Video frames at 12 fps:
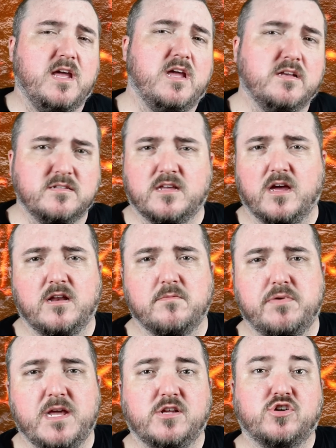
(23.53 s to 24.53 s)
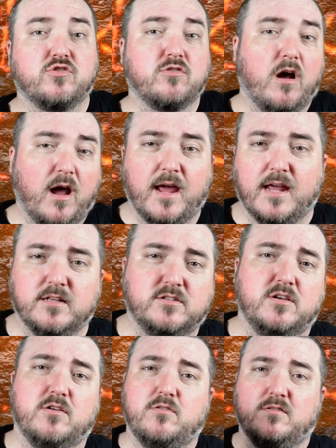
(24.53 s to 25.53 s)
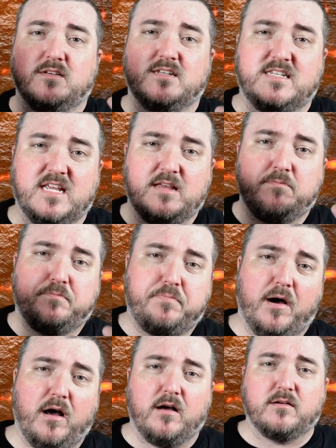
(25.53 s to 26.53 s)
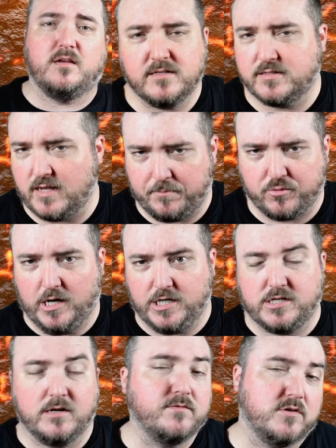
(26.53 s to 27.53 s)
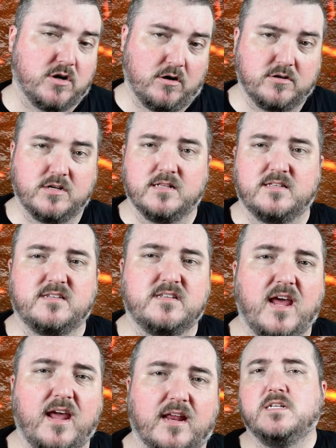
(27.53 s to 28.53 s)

He is going to be trying to debunk the separation of church and state,